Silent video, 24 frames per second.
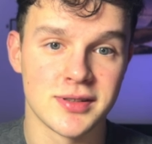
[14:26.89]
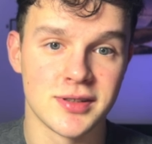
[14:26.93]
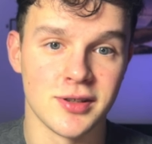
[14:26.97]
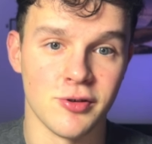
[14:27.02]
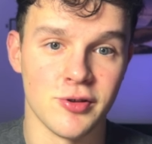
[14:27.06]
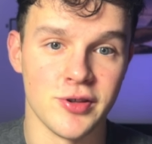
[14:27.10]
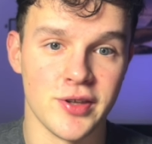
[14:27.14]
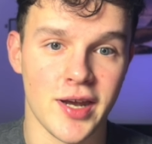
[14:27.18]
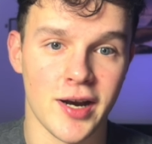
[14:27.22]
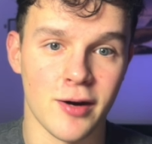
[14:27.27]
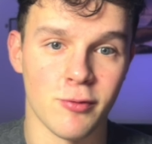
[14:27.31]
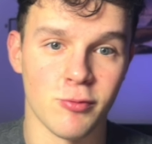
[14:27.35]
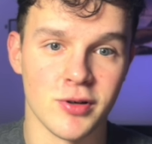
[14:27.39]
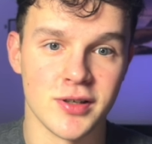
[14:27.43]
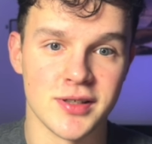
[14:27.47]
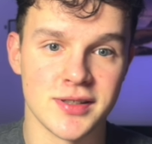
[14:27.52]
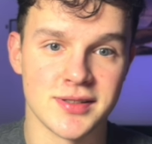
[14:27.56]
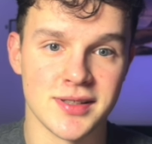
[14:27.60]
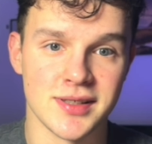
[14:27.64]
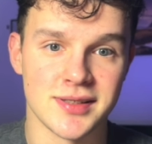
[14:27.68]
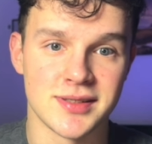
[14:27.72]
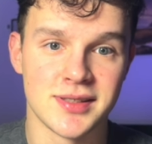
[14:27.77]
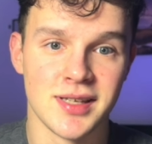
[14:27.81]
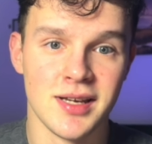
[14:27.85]
So there
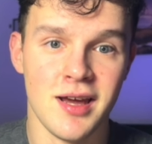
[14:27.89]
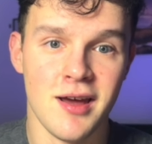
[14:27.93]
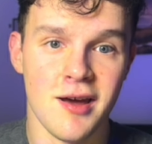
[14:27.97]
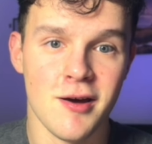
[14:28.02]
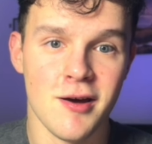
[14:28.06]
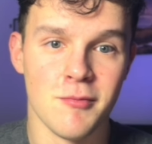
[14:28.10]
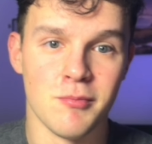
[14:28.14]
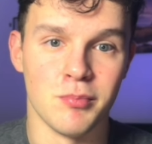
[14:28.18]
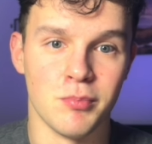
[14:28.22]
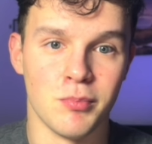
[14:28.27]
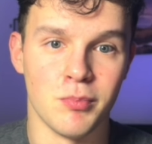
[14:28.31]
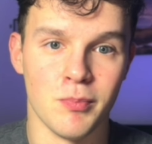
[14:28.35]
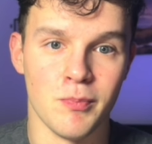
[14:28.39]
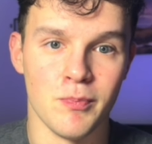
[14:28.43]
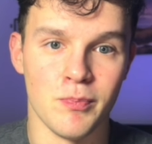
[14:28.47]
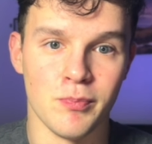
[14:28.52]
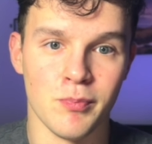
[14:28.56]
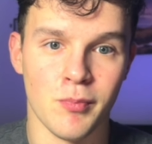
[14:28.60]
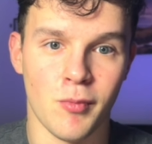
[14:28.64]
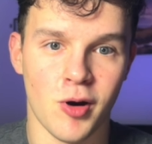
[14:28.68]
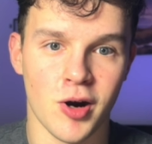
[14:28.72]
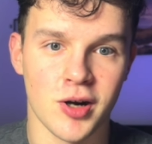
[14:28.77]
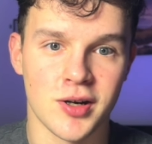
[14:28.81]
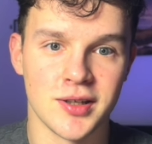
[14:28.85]
was this
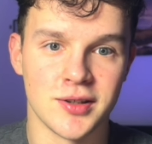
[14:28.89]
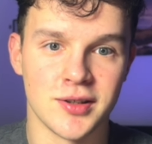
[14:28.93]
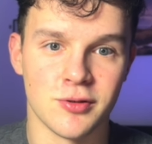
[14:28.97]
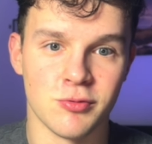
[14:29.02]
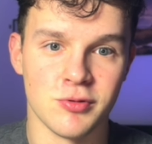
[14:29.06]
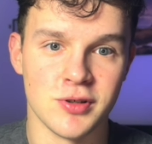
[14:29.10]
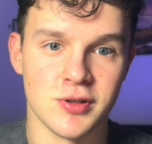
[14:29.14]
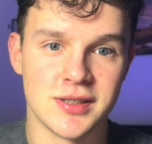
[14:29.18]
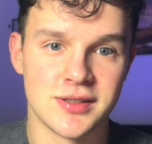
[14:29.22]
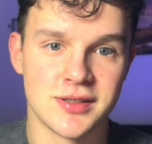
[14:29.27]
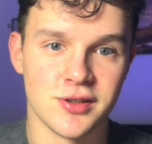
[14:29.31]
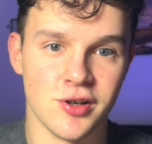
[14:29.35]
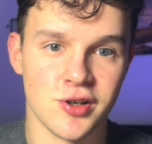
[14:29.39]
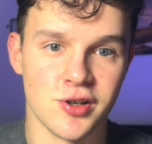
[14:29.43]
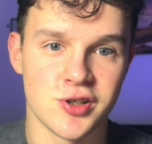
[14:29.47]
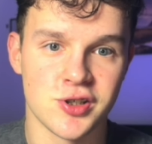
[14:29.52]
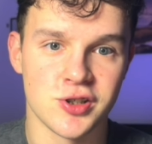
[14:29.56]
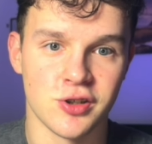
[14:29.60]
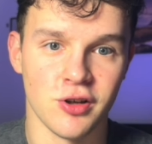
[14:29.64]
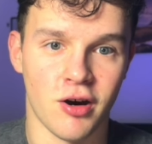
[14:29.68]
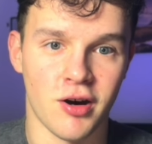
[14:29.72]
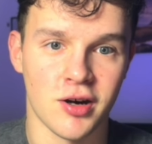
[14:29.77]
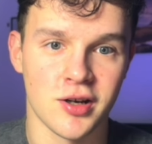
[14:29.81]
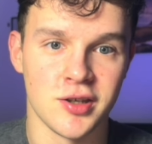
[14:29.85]
market
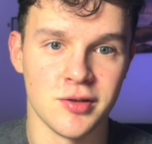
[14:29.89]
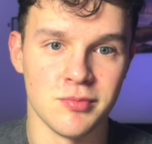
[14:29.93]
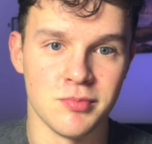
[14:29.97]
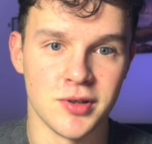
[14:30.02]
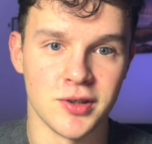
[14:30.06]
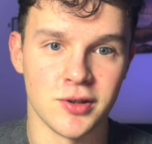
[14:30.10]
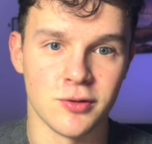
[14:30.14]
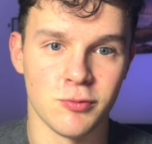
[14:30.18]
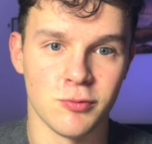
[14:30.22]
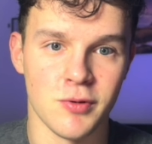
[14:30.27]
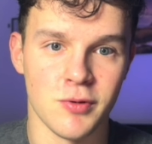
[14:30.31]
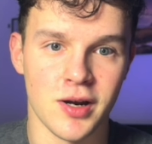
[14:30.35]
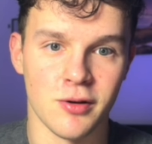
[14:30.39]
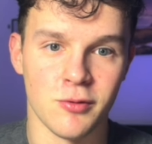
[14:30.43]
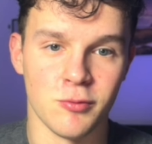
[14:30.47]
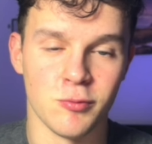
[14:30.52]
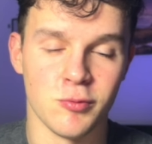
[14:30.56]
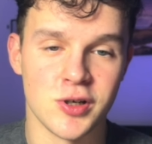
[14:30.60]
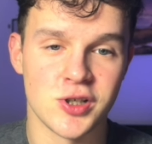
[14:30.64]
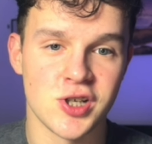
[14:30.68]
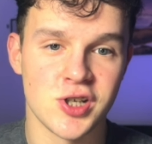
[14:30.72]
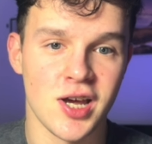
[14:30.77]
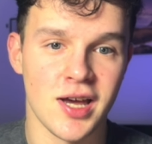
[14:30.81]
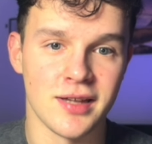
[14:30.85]
research document
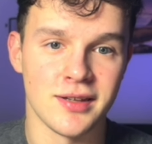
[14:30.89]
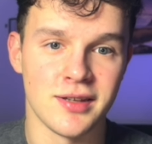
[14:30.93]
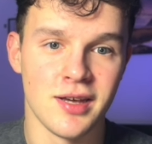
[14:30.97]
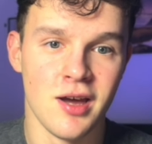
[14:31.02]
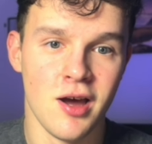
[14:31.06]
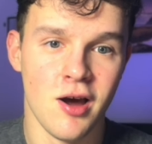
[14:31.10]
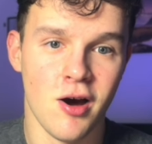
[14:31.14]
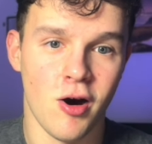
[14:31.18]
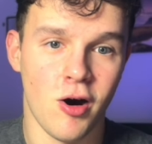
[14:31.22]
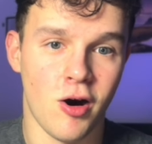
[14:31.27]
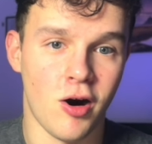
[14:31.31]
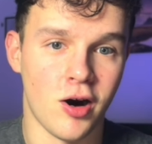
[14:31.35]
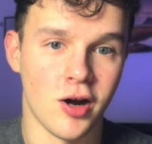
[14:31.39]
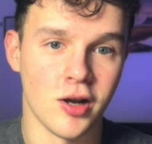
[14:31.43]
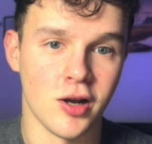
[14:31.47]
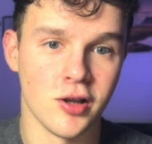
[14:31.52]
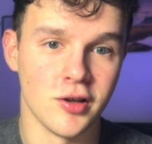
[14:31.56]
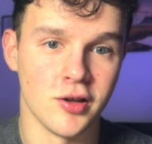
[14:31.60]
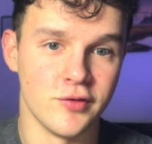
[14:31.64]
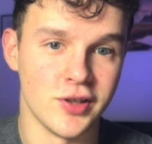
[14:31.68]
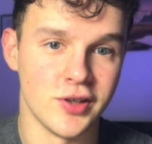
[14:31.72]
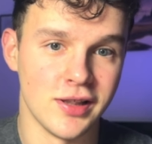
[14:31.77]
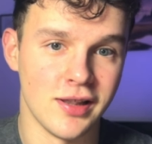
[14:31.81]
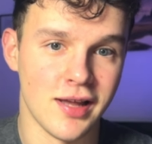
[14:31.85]
which had all
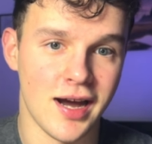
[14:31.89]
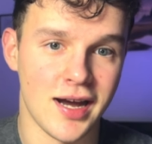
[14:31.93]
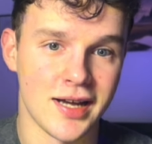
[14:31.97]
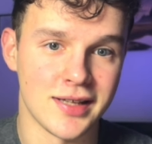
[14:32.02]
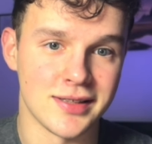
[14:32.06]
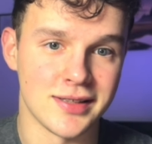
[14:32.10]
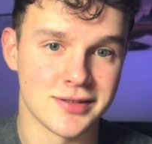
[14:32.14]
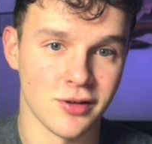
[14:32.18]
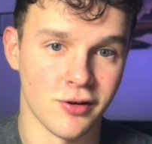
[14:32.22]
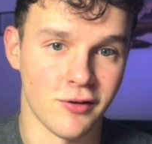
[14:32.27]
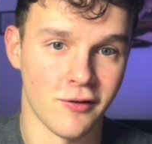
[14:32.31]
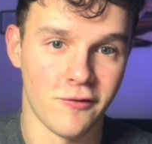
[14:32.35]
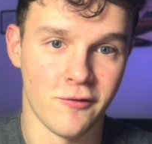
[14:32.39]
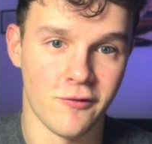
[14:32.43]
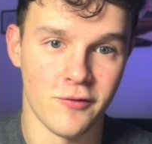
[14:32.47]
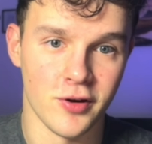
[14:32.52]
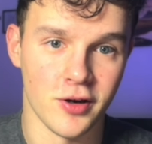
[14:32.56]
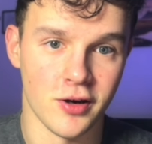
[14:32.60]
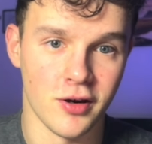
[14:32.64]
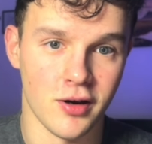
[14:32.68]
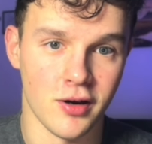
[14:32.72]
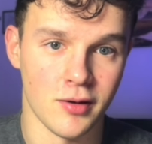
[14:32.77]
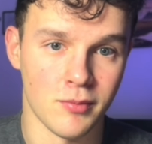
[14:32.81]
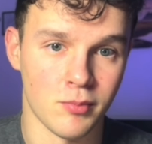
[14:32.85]
of the lines of
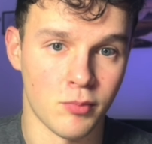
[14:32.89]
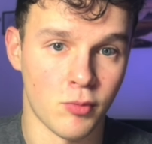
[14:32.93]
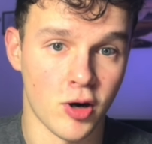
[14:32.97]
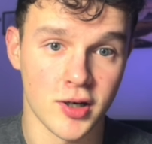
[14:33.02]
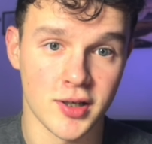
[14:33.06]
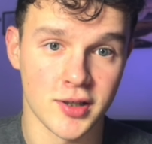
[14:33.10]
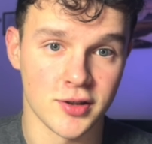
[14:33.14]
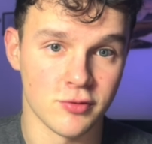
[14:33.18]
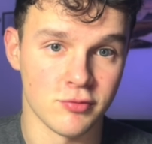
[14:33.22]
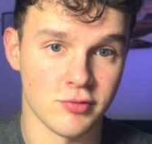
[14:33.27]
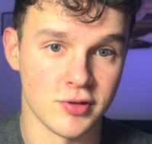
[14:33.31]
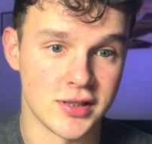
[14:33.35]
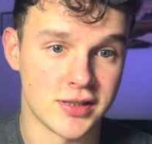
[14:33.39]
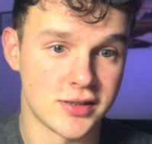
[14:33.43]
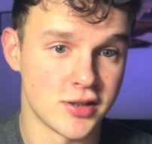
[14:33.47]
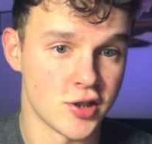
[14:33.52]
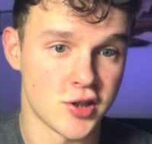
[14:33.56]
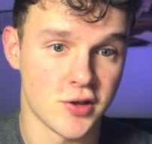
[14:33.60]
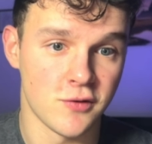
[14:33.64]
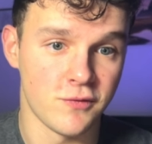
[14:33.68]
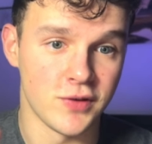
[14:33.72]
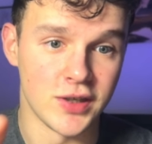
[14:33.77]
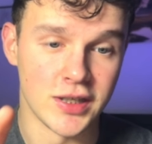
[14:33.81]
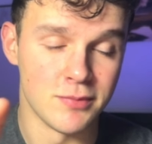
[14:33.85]
market
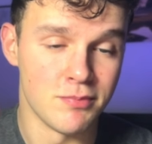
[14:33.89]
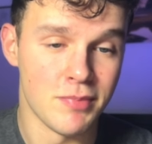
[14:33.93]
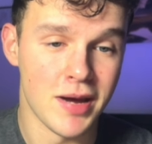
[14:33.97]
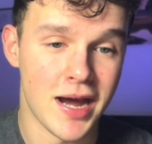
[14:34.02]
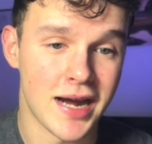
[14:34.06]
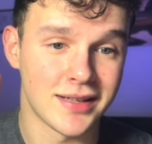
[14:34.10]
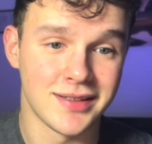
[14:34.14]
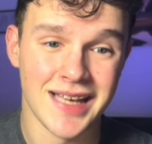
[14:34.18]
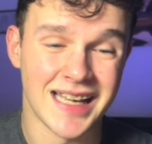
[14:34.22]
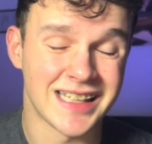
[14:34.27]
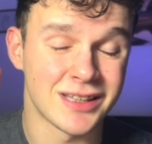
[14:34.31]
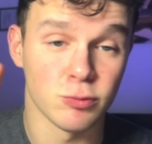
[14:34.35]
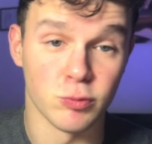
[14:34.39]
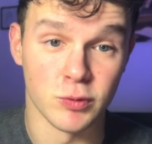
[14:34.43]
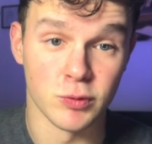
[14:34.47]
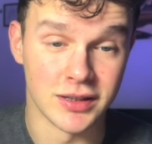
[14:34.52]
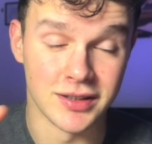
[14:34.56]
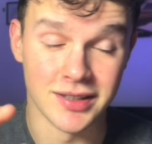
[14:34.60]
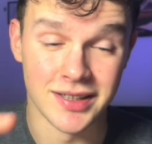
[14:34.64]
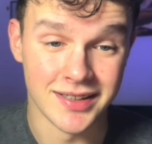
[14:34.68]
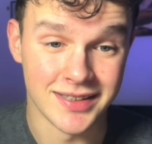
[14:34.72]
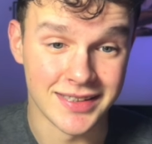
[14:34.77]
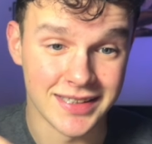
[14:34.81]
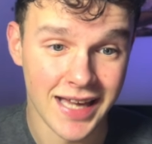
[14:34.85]
research feedback that we
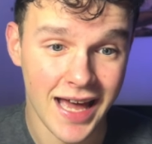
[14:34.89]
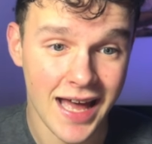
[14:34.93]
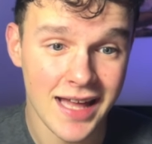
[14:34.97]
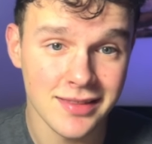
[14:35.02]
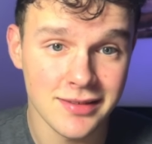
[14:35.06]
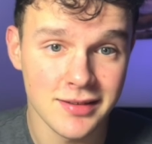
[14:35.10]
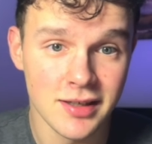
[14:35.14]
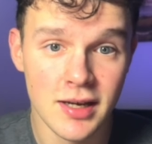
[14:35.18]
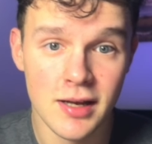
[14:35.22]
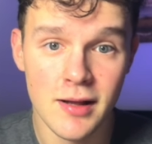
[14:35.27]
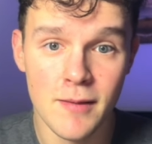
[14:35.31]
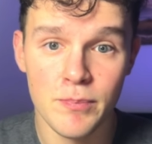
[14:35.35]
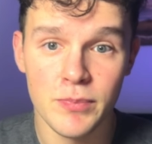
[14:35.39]
did get.